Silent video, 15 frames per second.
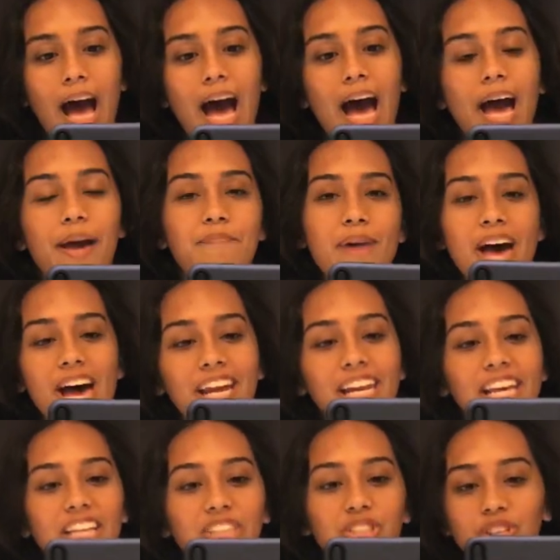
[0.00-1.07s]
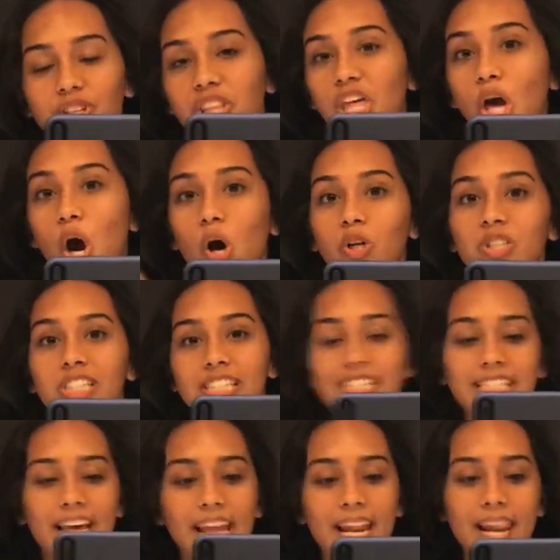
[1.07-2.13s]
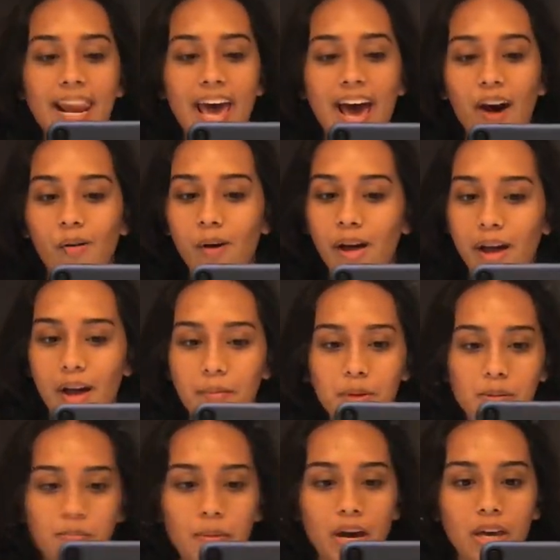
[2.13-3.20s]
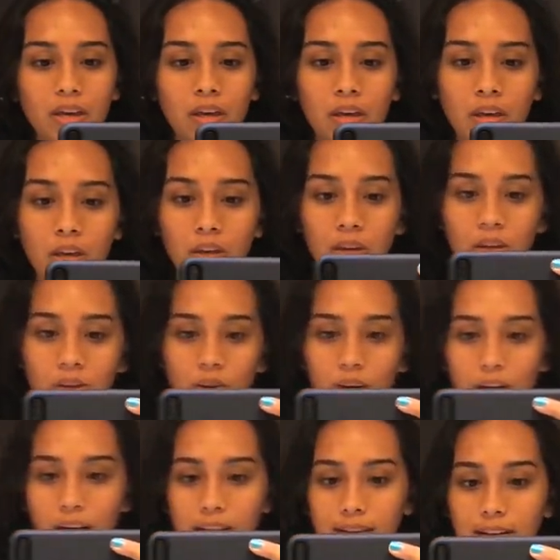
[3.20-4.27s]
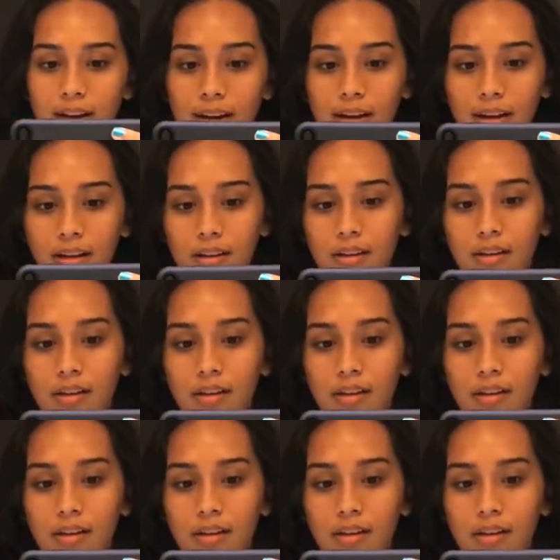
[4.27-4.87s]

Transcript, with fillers: I'm heading to the onsen now. I'm in my yukata,